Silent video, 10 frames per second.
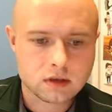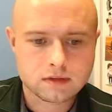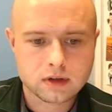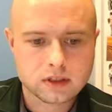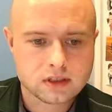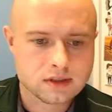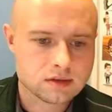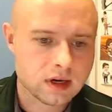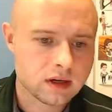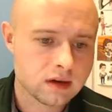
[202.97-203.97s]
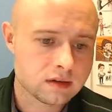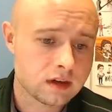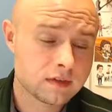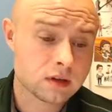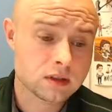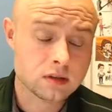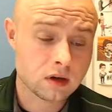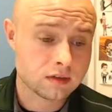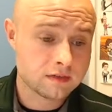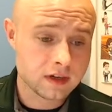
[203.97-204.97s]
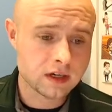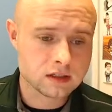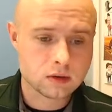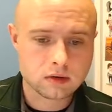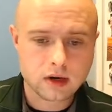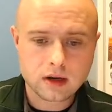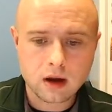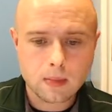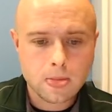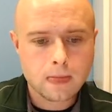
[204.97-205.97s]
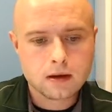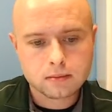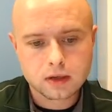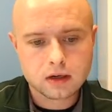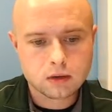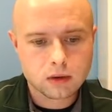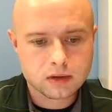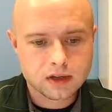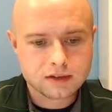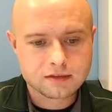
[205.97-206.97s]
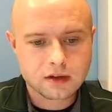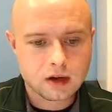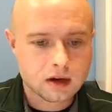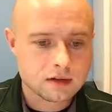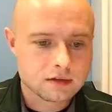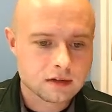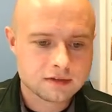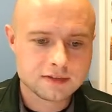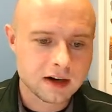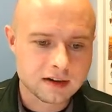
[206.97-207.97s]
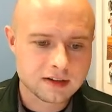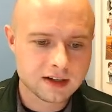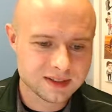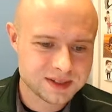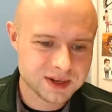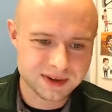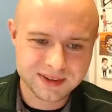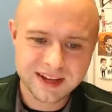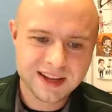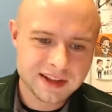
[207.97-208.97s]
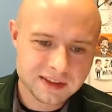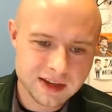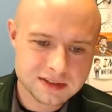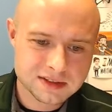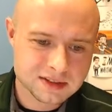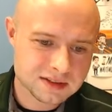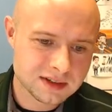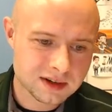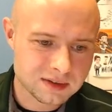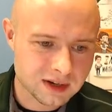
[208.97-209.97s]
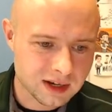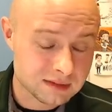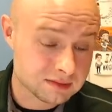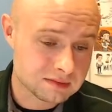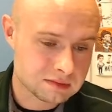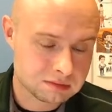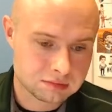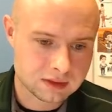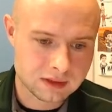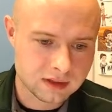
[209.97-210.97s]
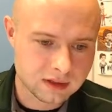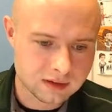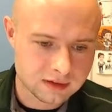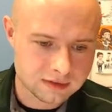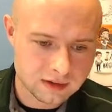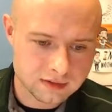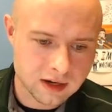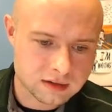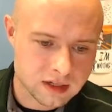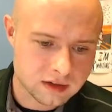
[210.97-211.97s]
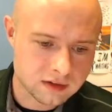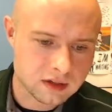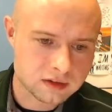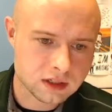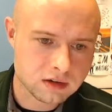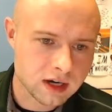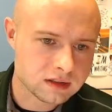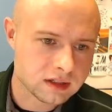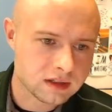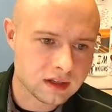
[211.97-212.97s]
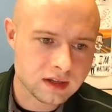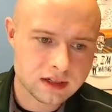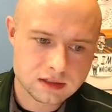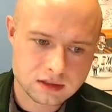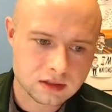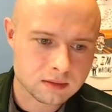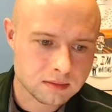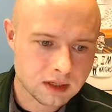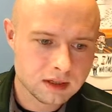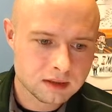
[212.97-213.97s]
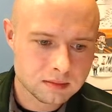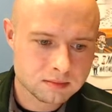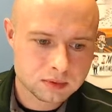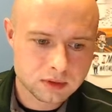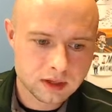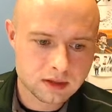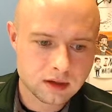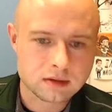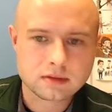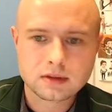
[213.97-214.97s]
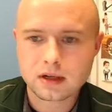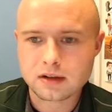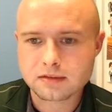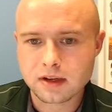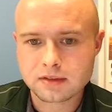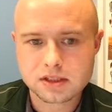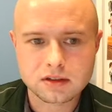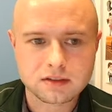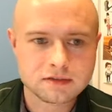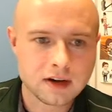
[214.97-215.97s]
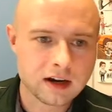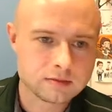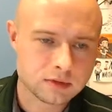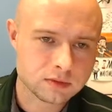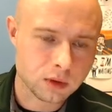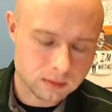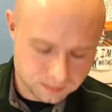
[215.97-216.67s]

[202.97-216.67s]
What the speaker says: for instance, right here, the difficulties on Phoenix coin right now being quoted at 5. So that's, if I understand difficulty correctly, then that's pretty low. Never seen a 5 before.